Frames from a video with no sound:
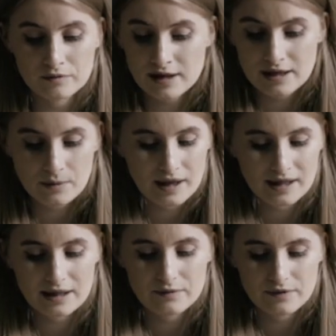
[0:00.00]
really
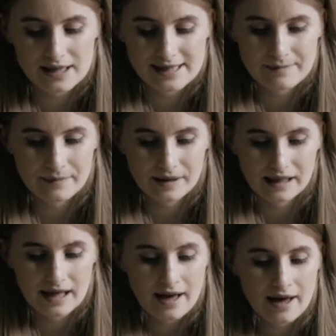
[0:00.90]
quickly, really simply.